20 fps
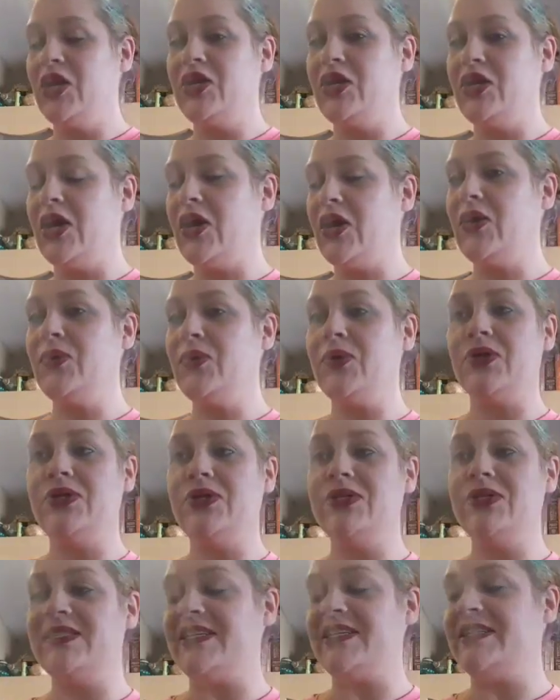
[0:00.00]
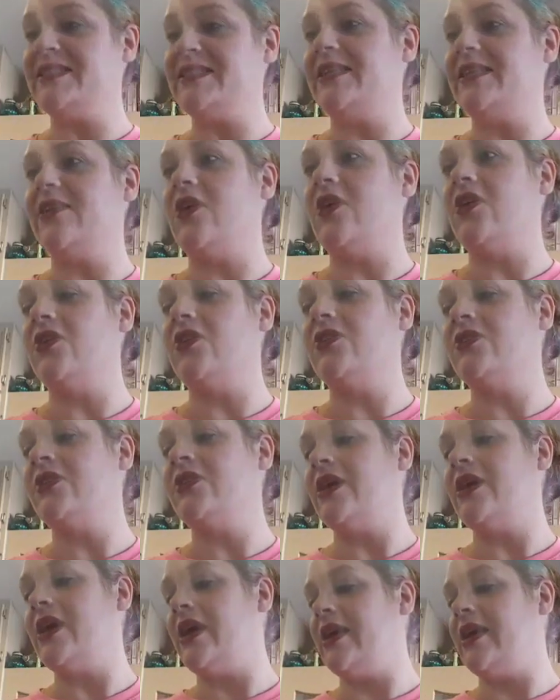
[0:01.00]
No good sense at
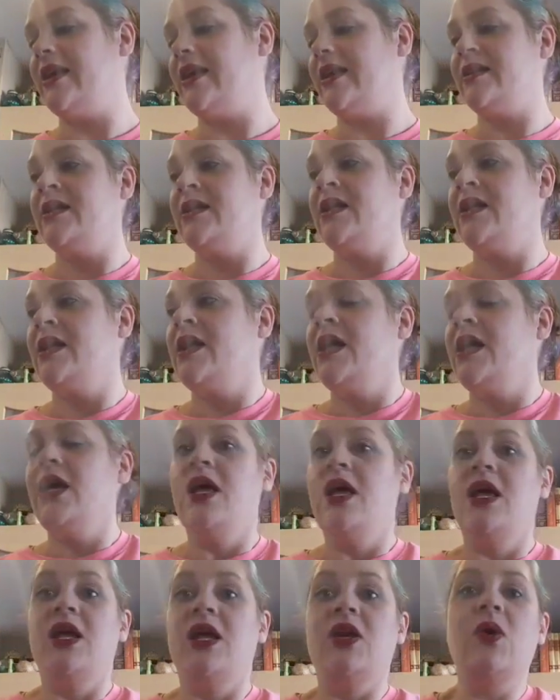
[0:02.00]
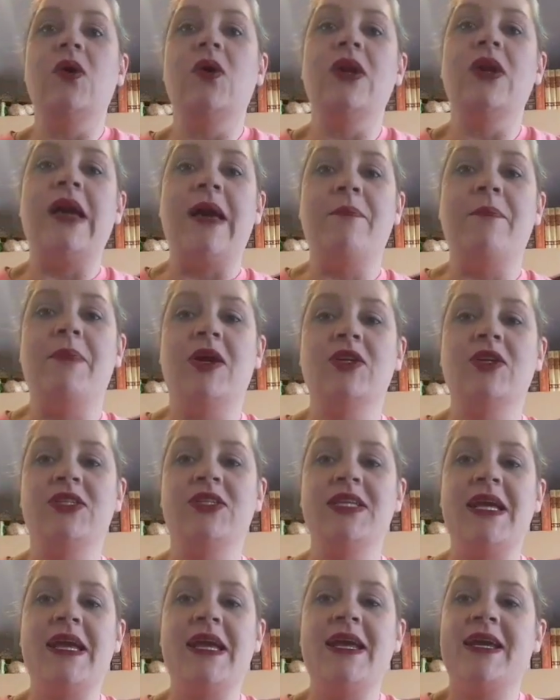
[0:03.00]
all. Uh, Lord have
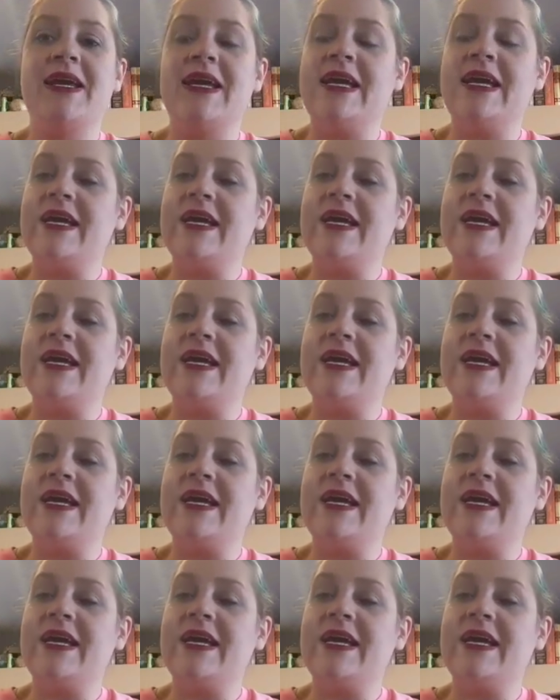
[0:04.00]
mercy.